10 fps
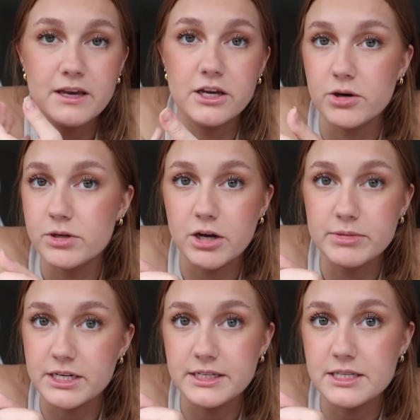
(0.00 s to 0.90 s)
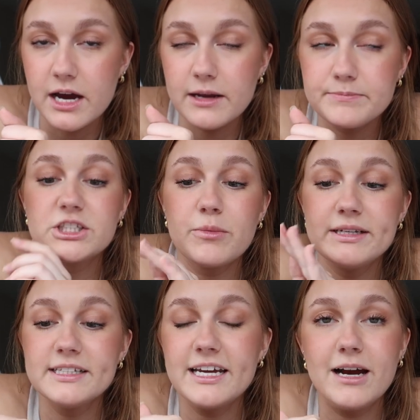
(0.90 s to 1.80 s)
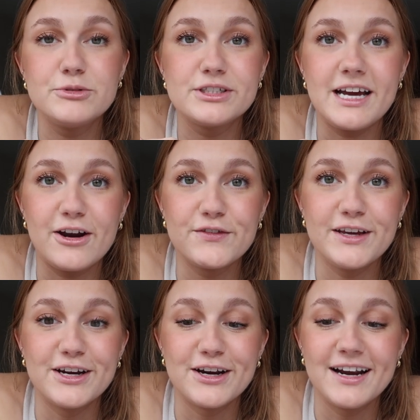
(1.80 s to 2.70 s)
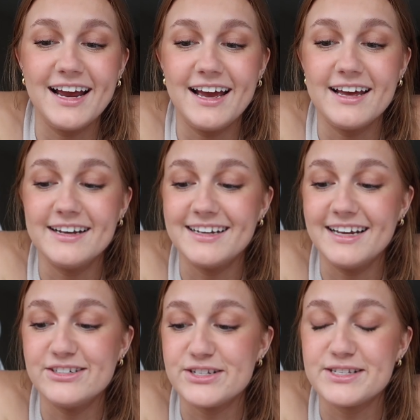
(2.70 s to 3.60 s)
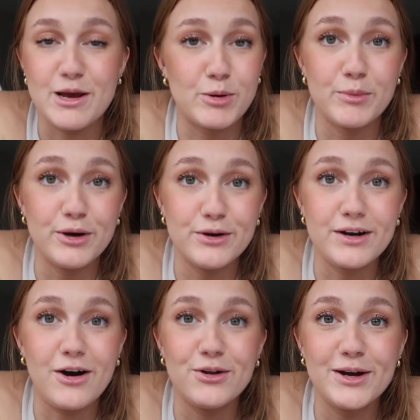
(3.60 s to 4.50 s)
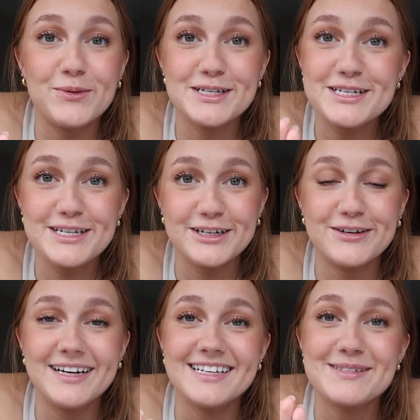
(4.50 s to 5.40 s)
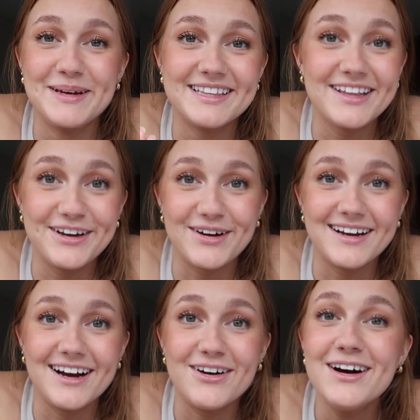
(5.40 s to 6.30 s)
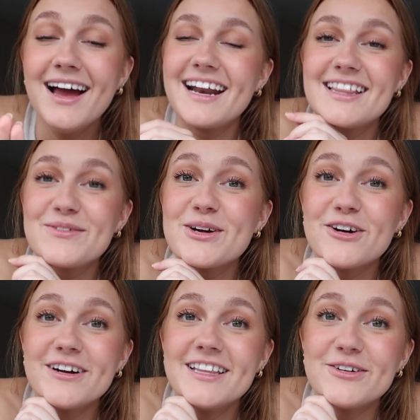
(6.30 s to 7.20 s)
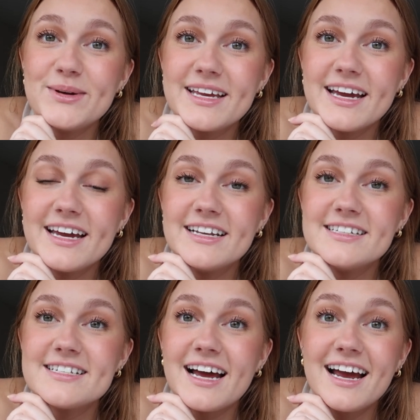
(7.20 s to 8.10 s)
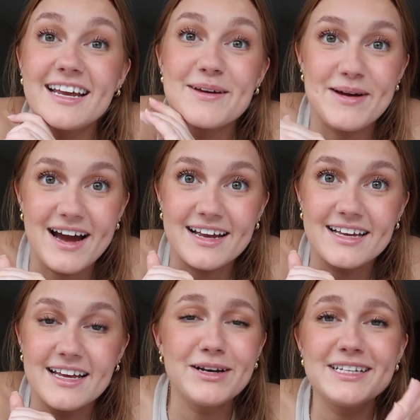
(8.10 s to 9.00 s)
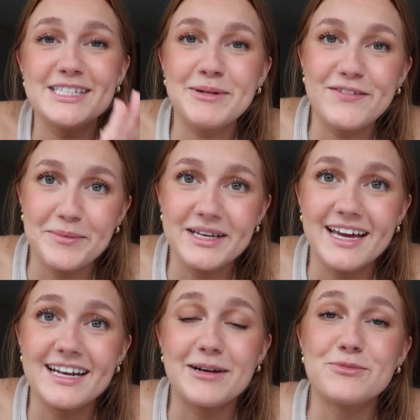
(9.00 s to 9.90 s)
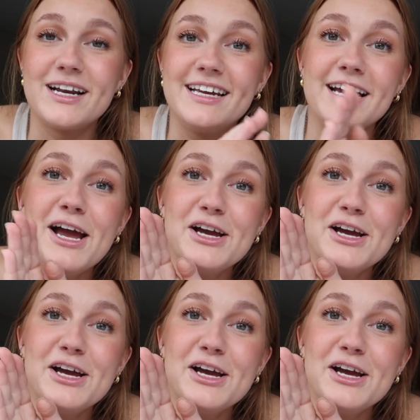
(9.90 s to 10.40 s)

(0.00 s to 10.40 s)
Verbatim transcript: going on besides that. So mentally I'm just out of here and into summer mode. All I want to do is be at the lake right now, and I think we're going the weekend I get back. I'm ready to see my family again. I'm ready